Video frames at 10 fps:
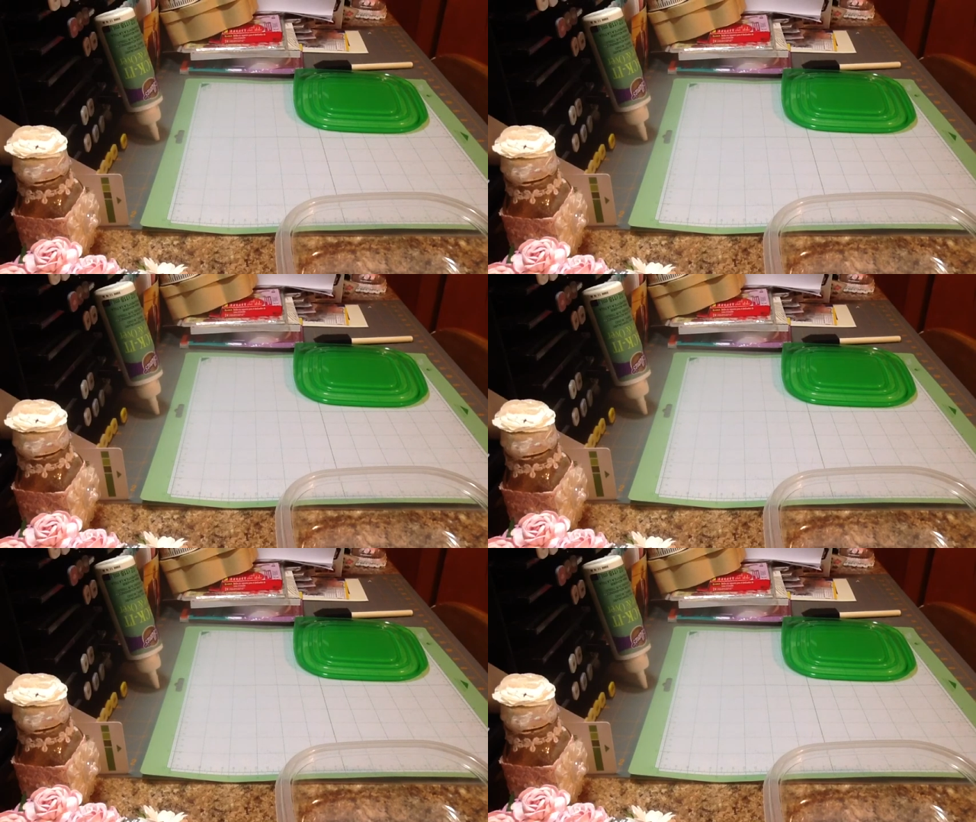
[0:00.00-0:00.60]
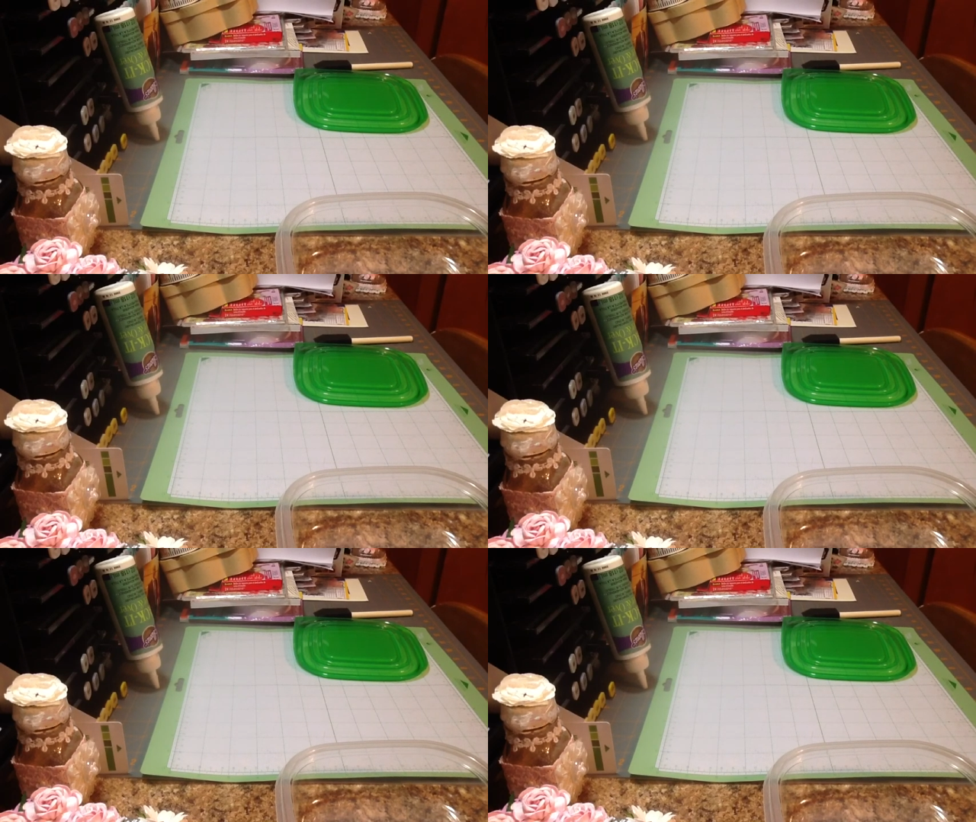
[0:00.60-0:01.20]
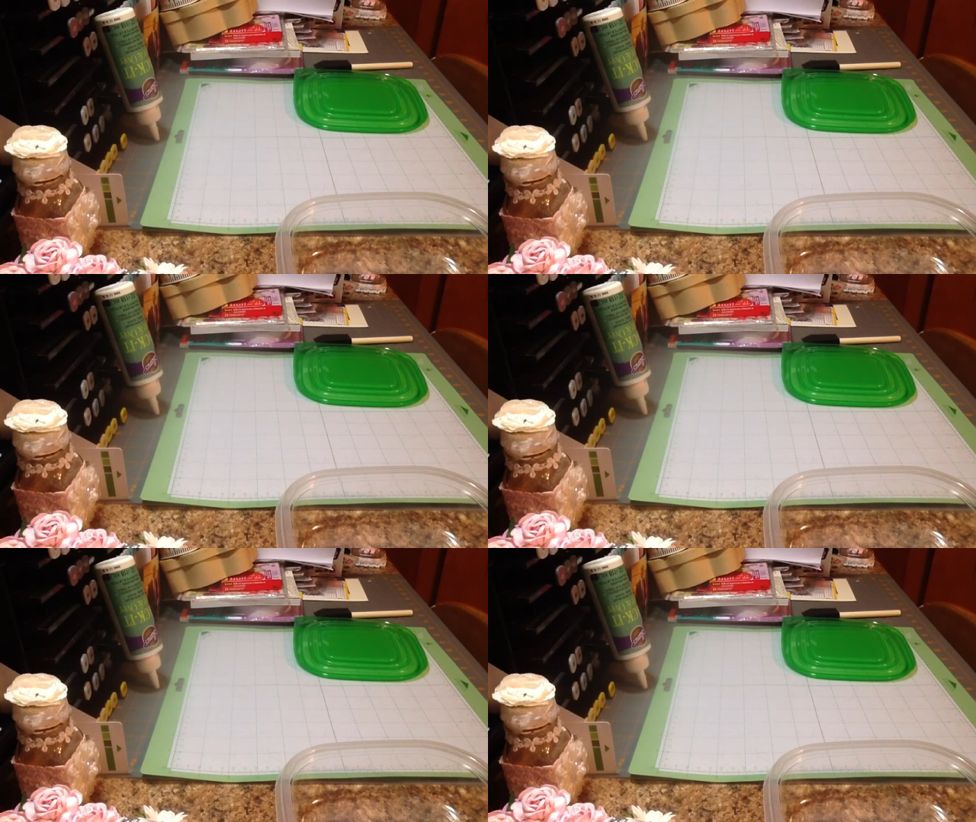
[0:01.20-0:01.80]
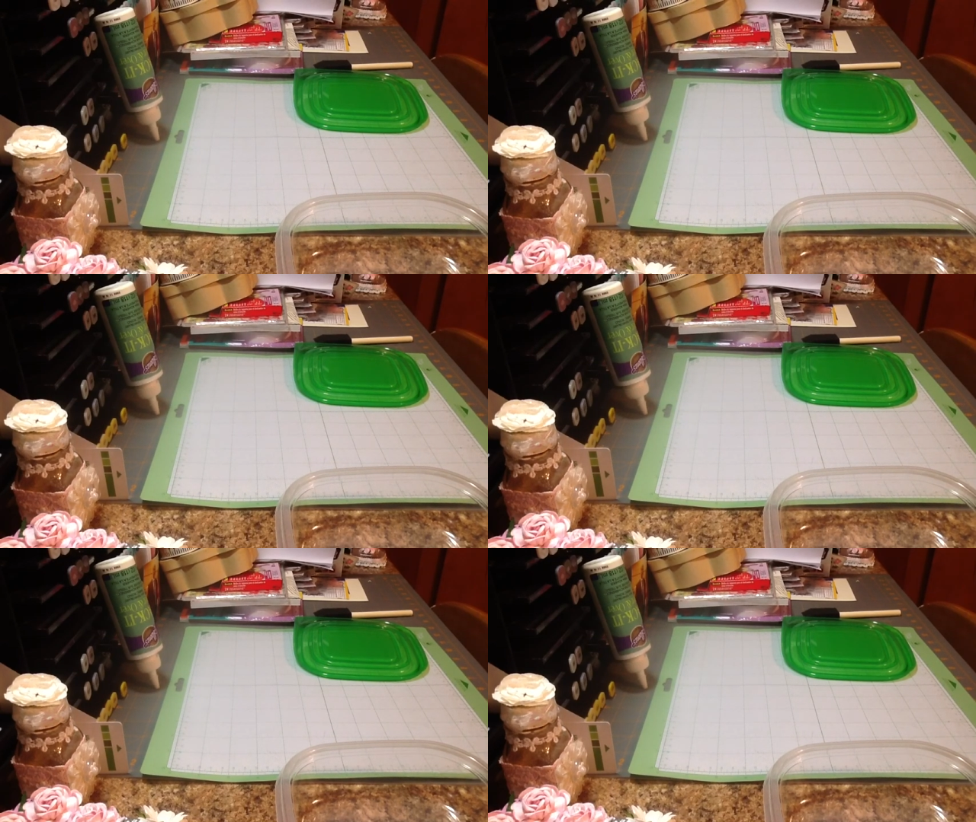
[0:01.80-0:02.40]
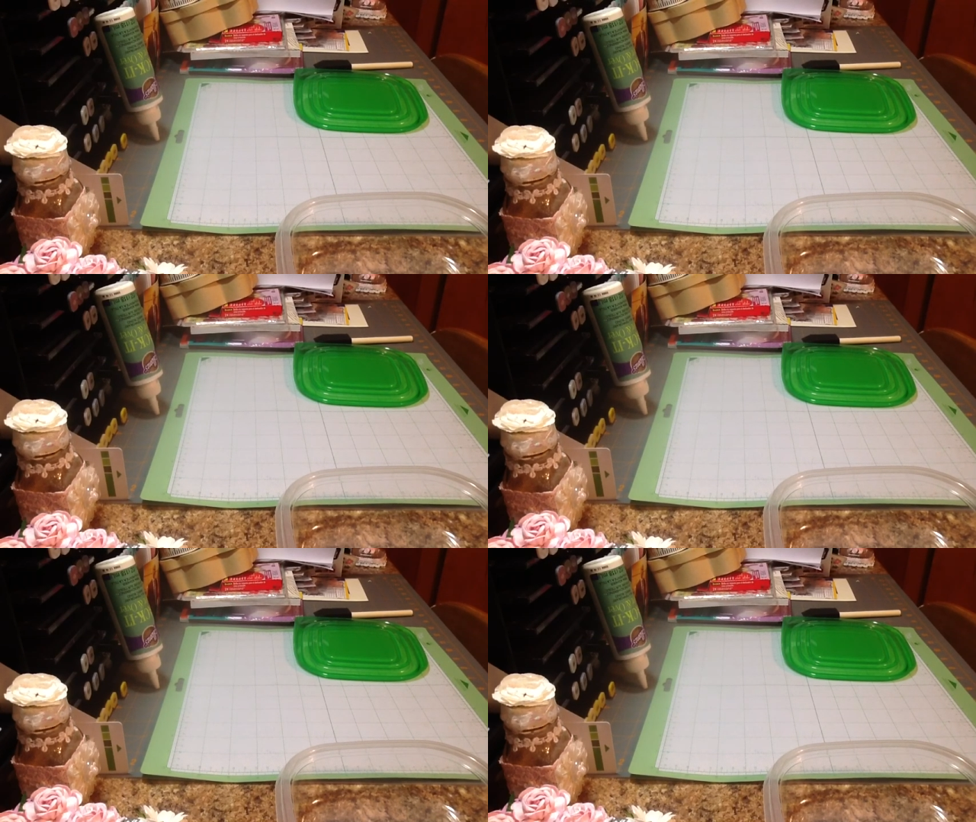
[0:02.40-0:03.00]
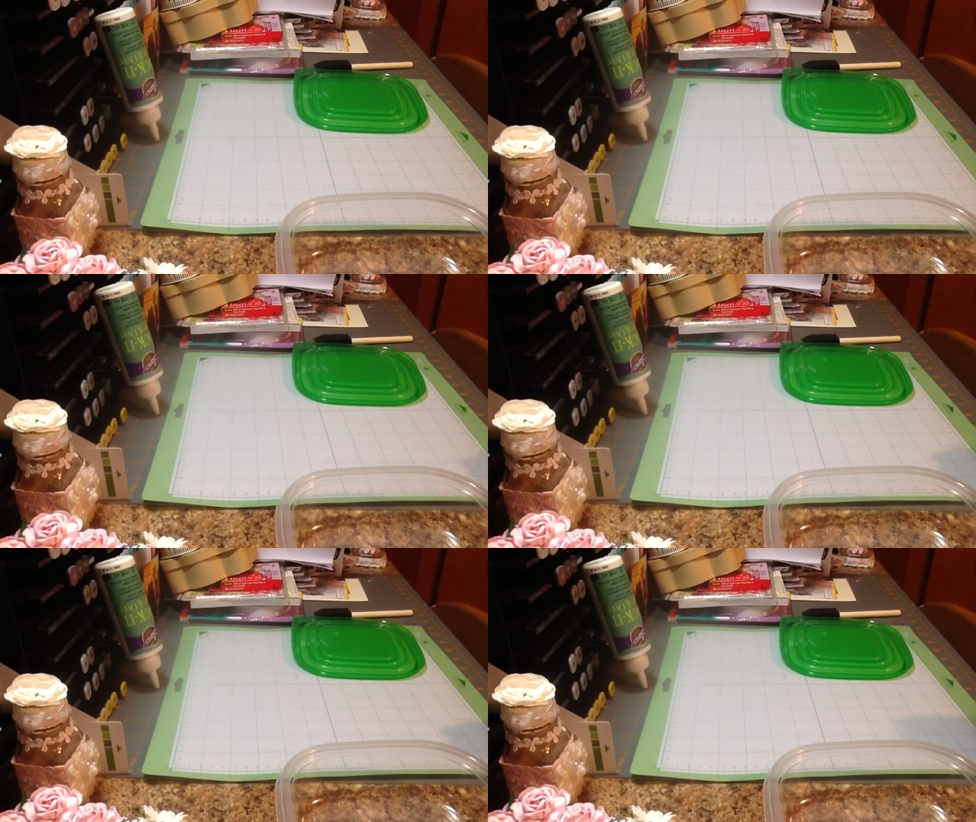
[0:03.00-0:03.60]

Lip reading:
Nobody's mouth can be seen.